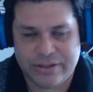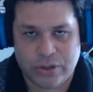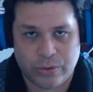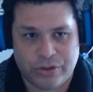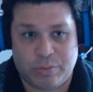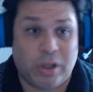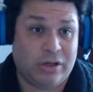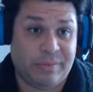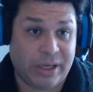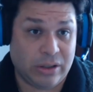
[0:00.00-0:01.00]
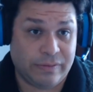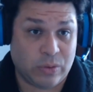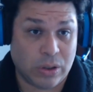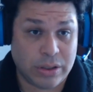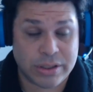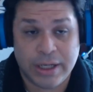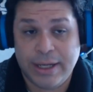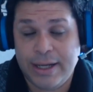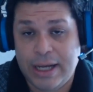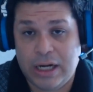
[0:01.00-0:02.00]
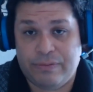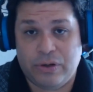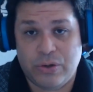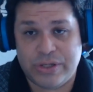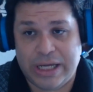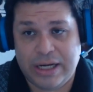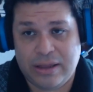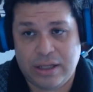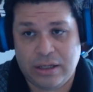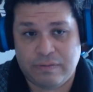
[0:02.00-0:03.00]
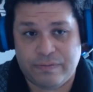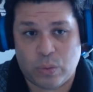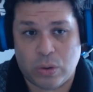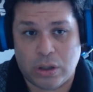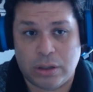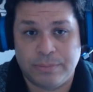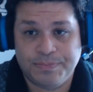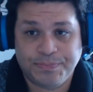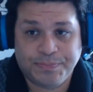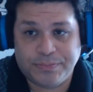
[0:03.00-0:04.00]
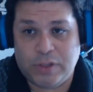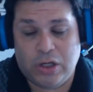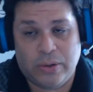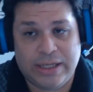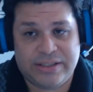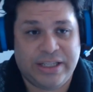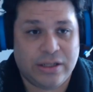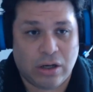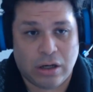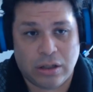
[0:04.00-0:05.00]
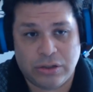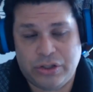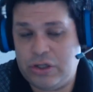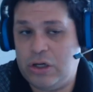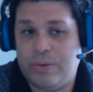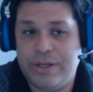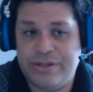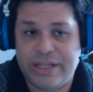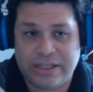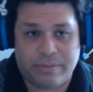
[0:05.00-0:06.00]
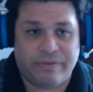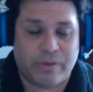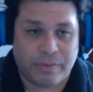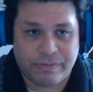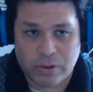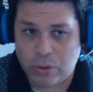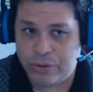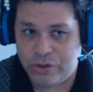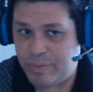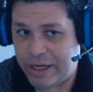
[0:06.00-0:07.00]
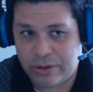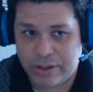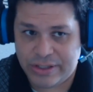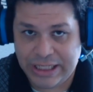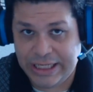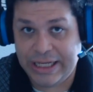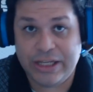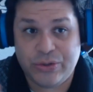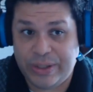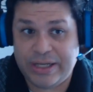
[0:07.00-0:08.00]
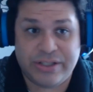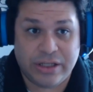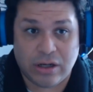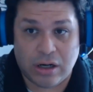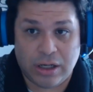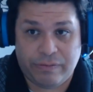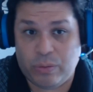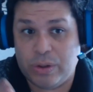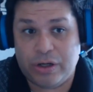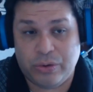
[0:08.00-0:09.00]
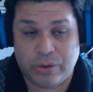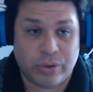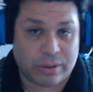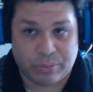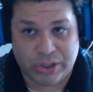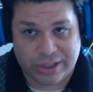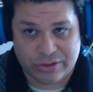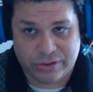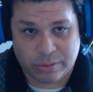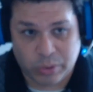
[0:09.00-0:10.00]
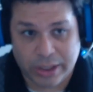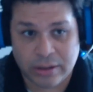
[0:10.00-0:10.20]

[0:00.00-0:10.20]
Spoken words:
So the smaller the better, of course. And if you're using anything for, SD cards, you can always take something from your phone, use a micro SD into an SD card if you want to do a quick projection somewhere.